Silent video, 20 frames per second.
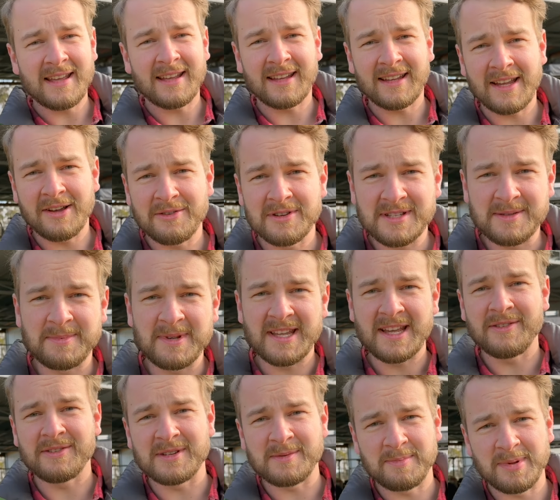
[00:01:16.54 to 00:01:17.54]
going to be
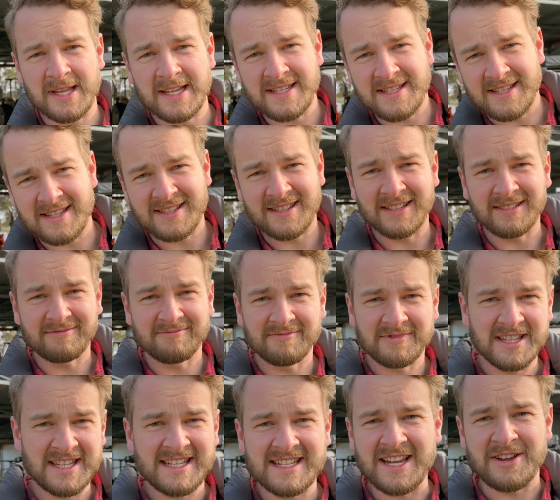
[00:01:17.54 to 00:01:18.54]
going to places that
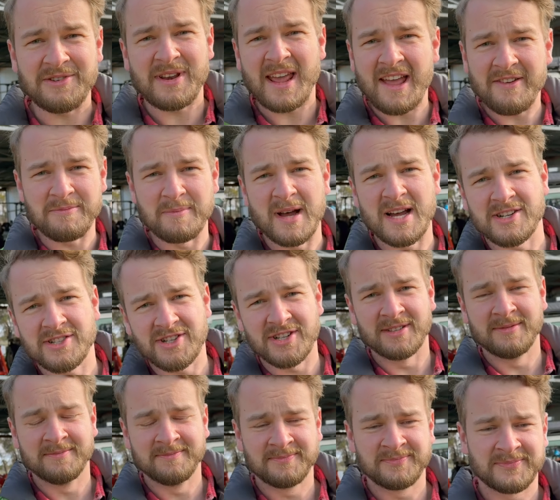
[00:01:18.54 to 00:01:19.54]
really don't have much.
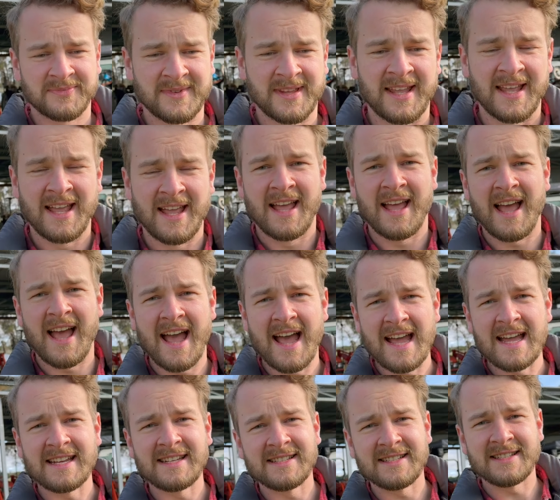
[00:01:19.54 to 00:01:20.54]

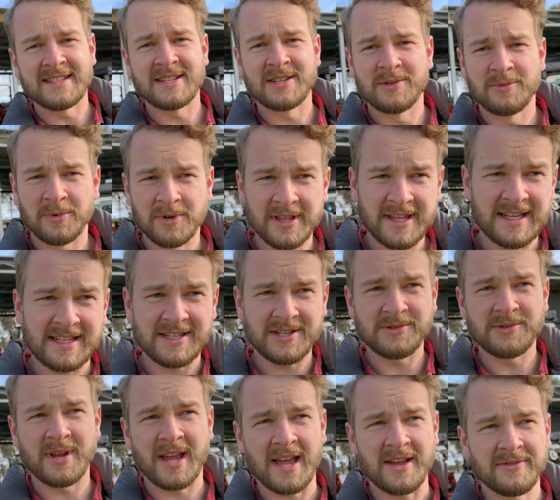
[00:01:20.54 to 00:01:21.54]
And what they
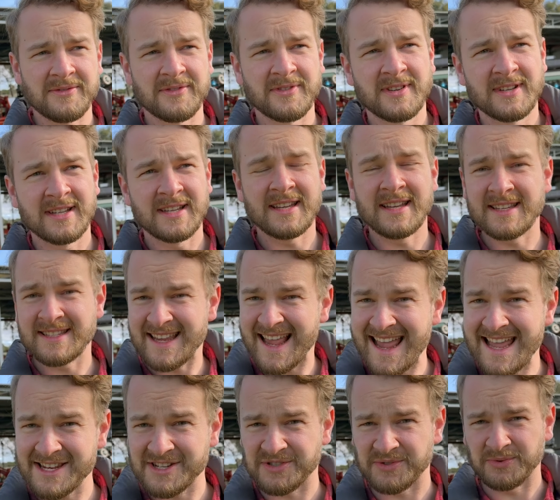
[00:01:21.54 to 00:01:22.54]
do have is
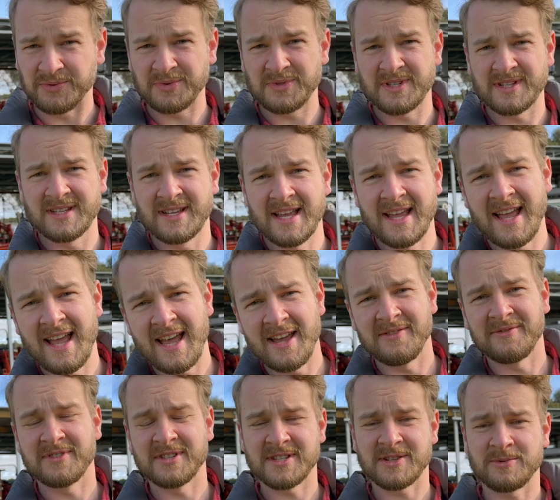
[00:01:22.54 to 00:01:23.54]
hand tools
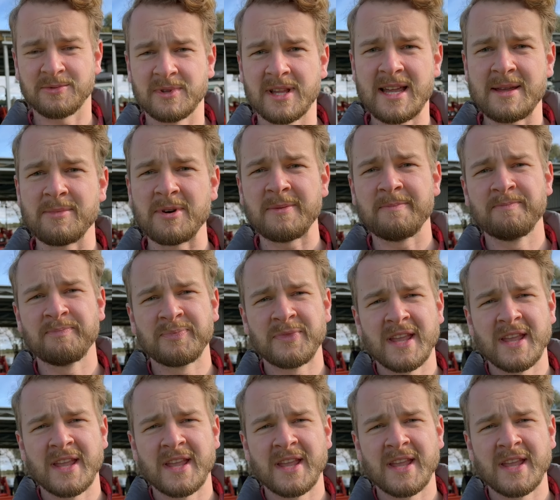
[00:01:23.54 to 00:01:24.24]
and physical labour.